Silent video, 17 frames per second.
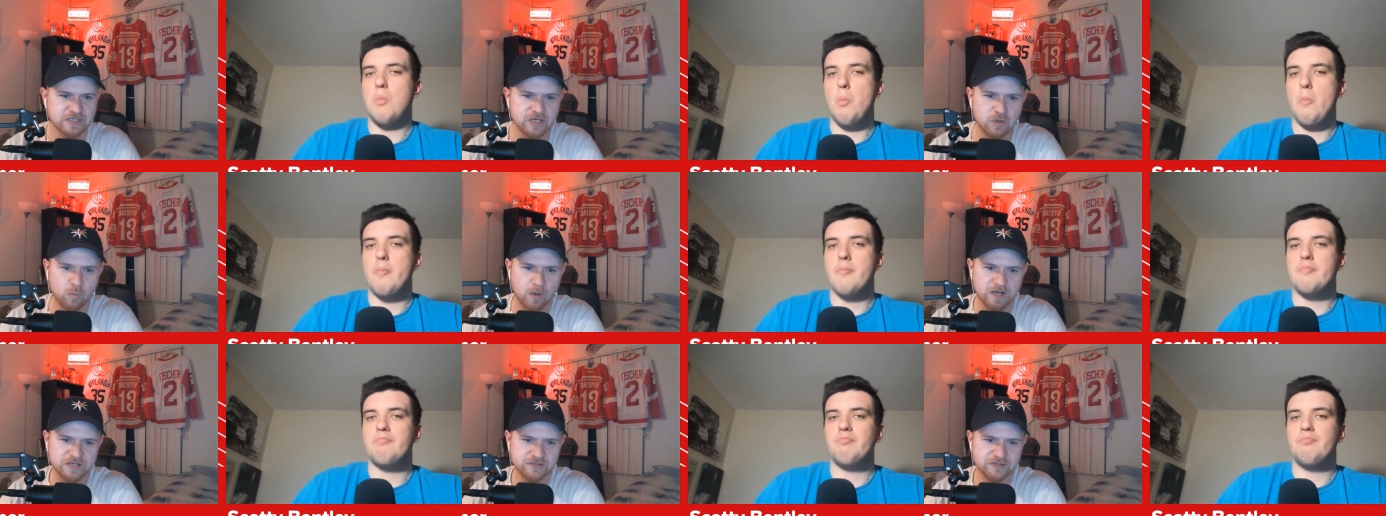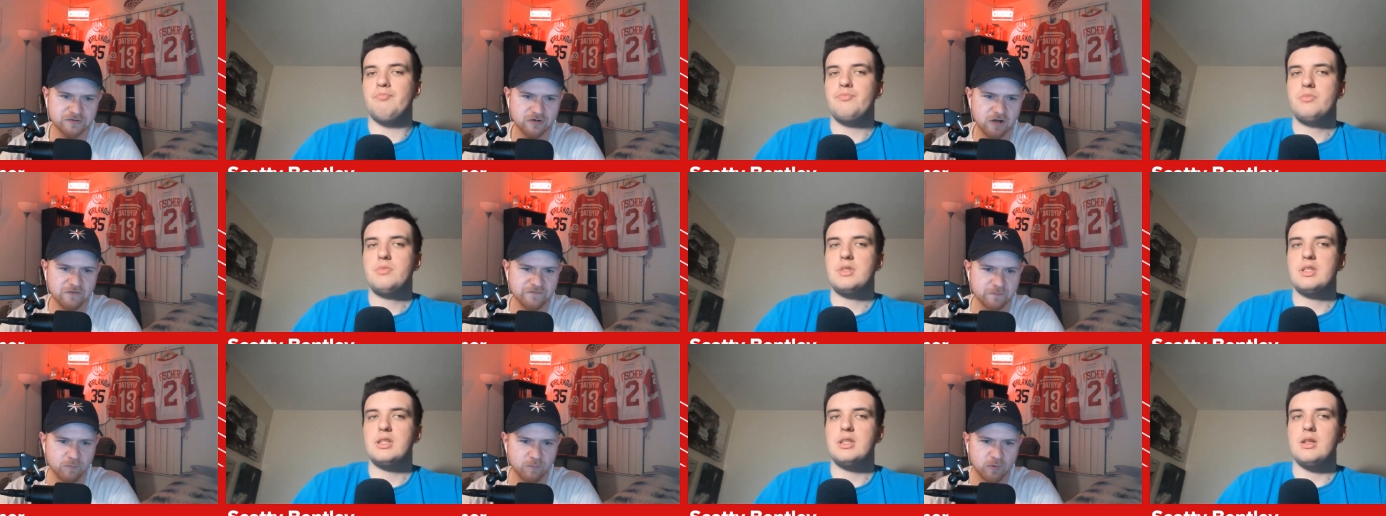Speaker 1: Why endure
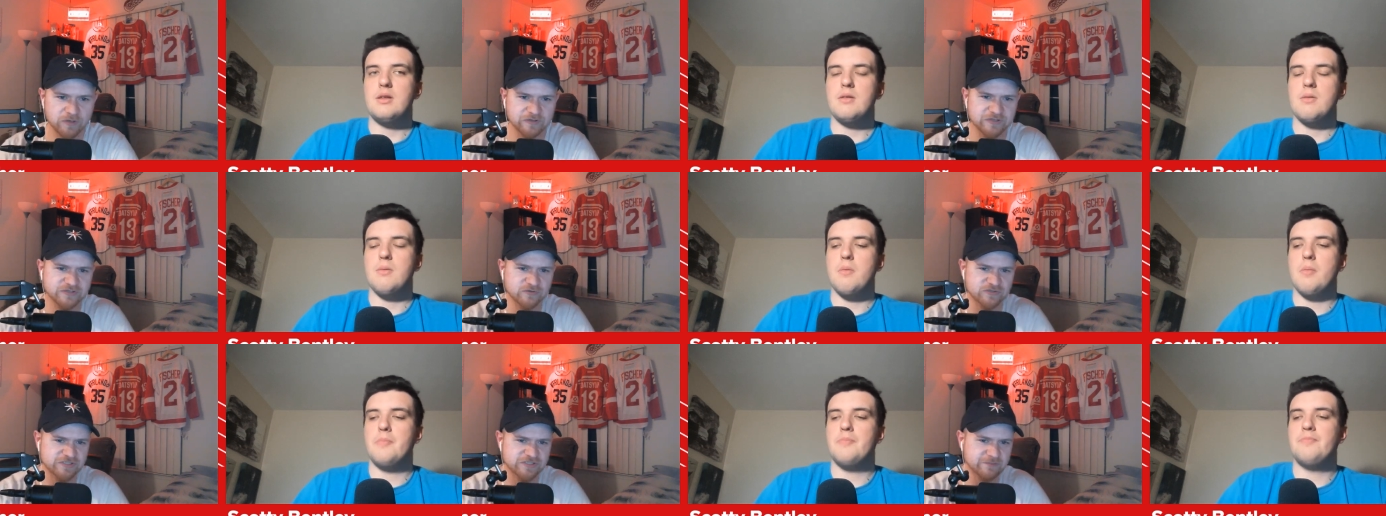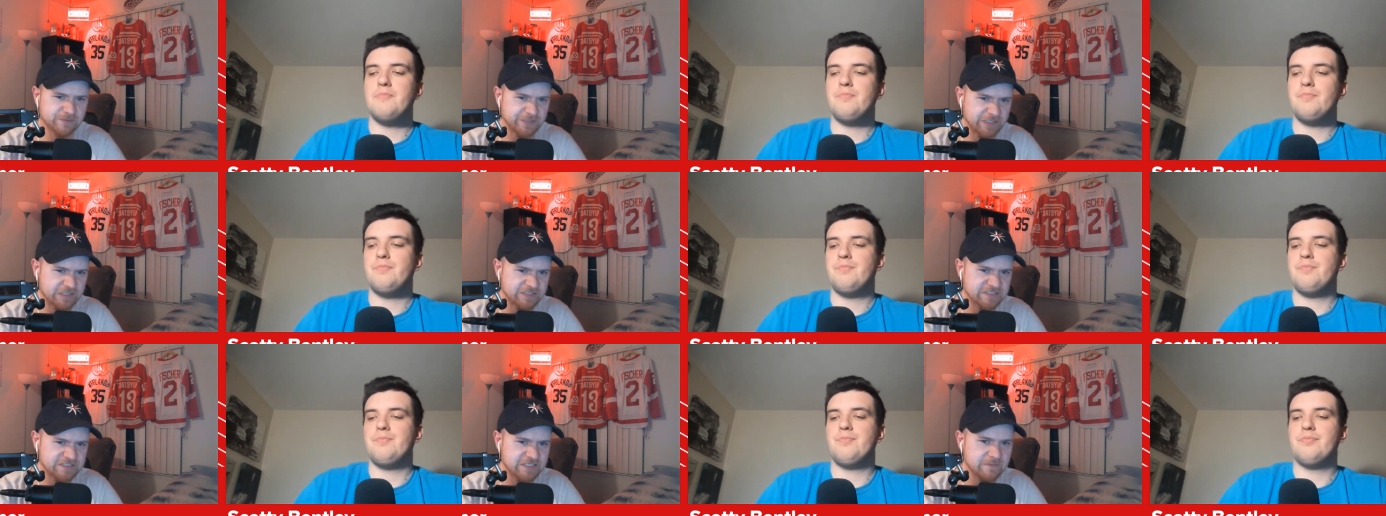often pointless or seemingly
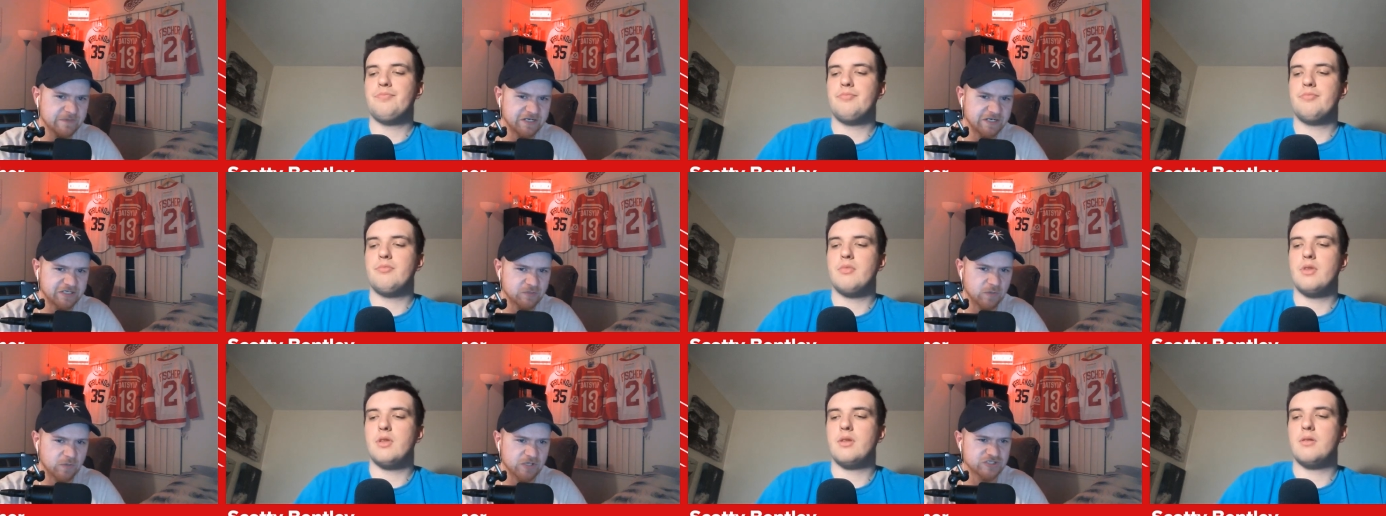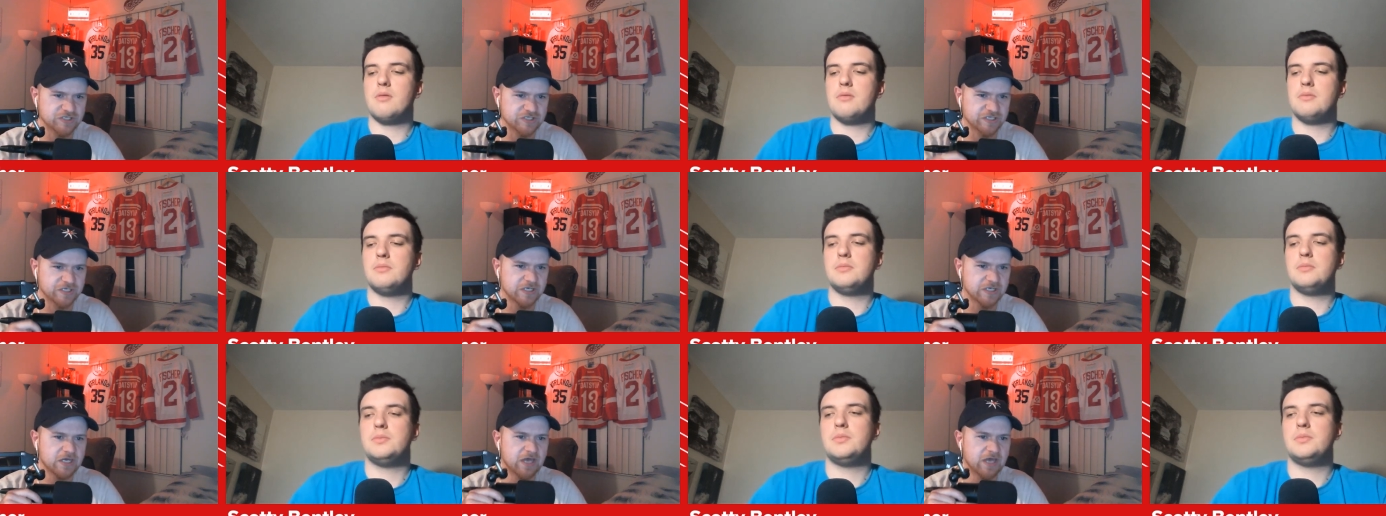intimidating questioning